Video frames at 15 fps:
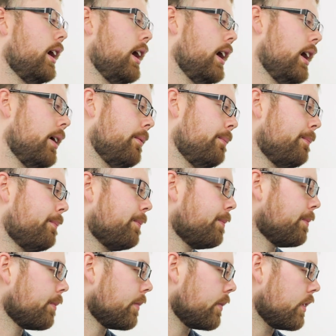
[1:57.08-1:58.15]

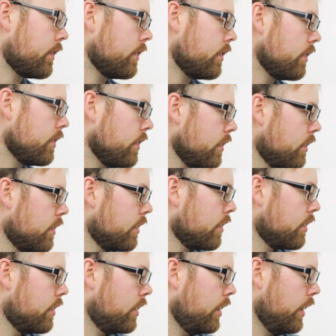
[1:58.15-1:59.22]

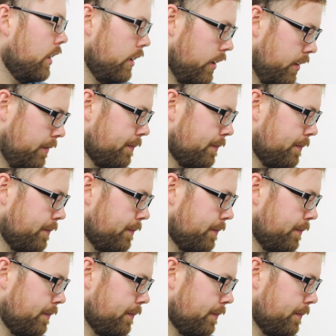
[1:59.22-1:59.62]
(not speaking)